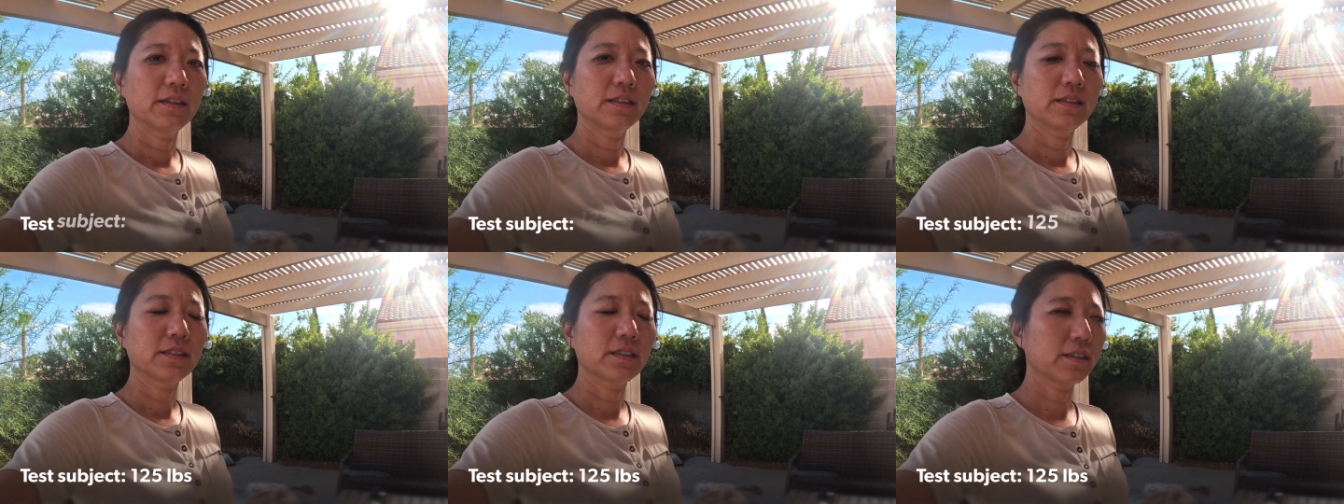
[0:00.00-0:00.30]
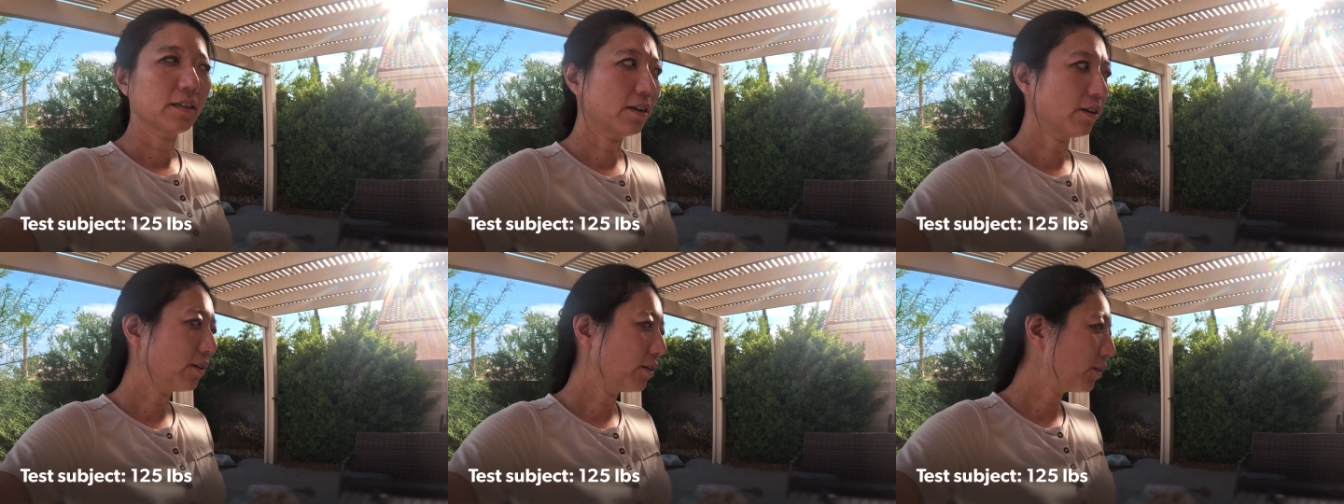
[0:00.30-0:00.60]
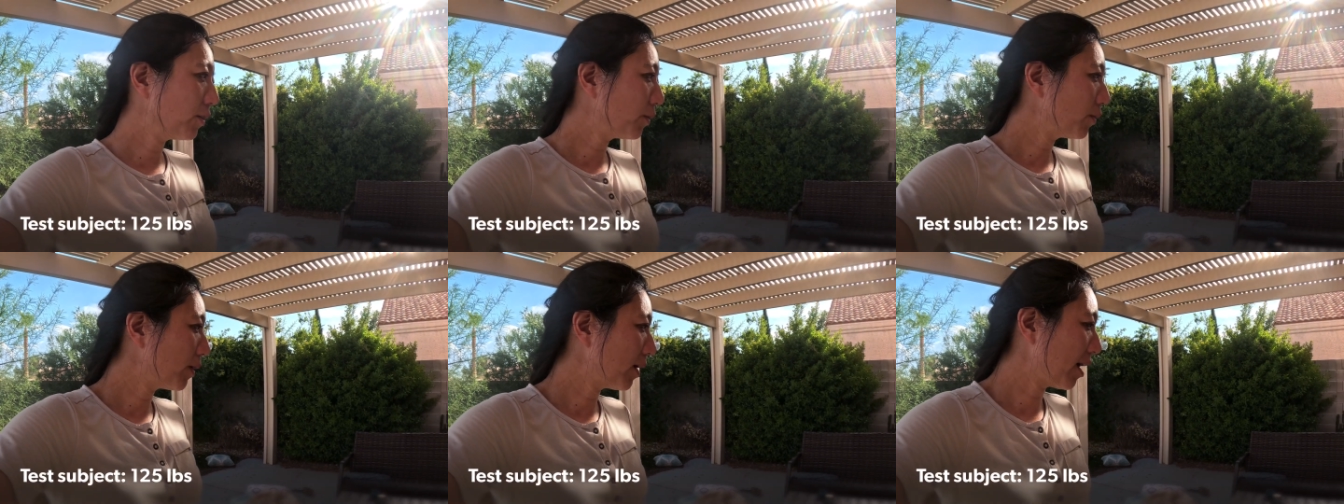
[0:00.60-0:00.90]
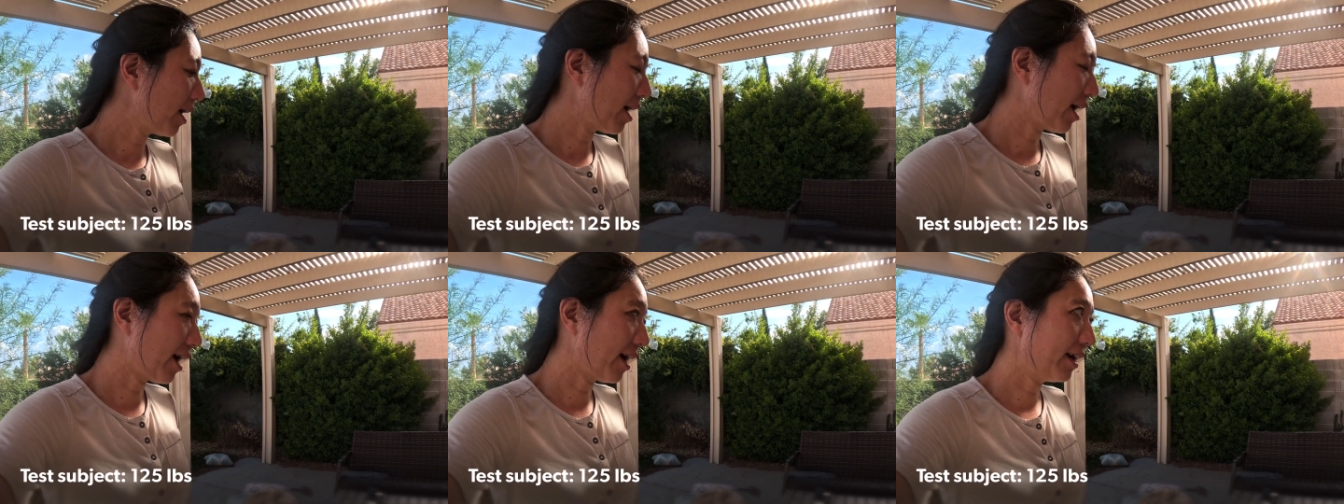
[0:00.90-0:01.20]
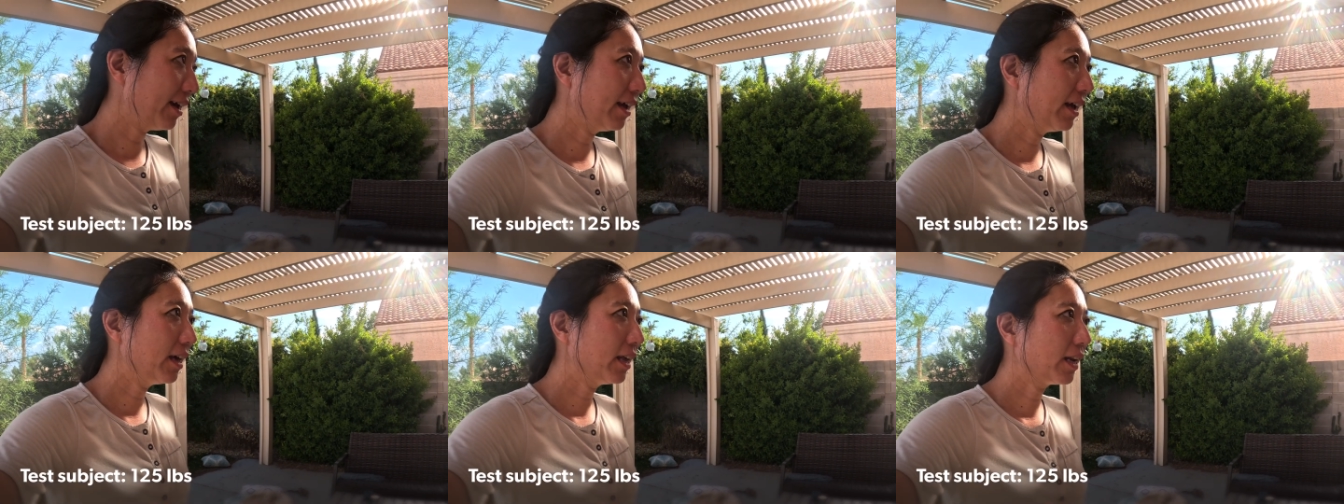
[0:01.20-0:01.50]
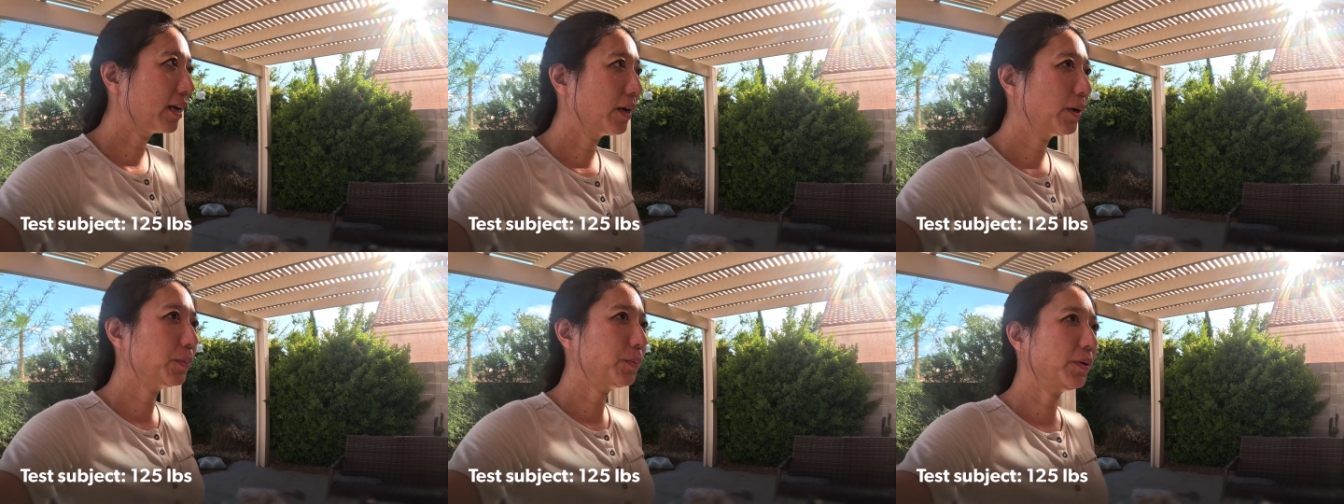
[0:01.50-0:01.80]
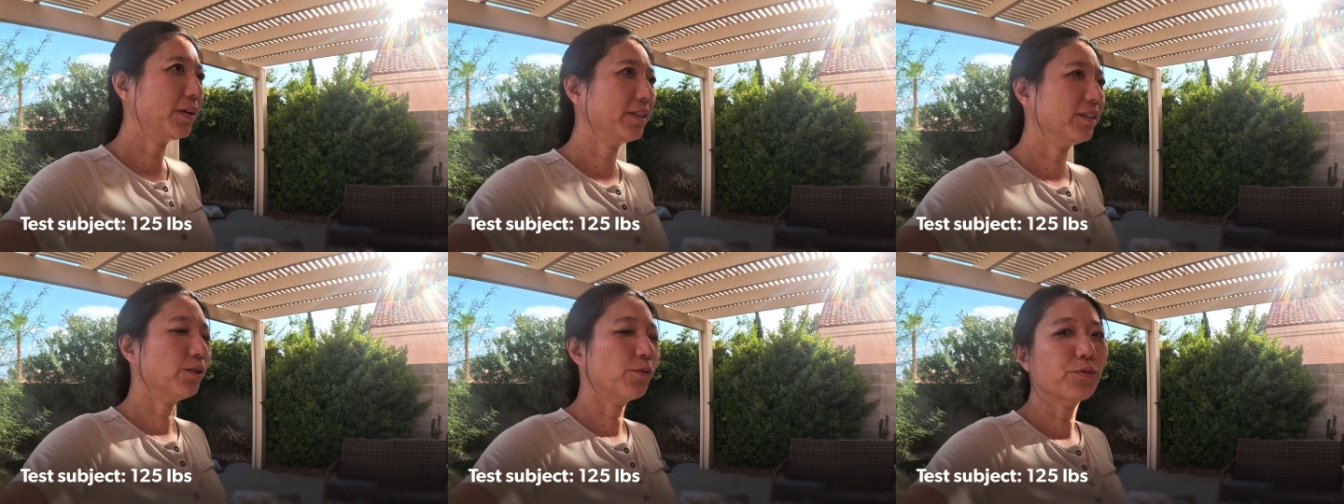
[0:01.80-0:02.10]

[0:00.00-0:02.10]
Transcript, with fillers: So I hit up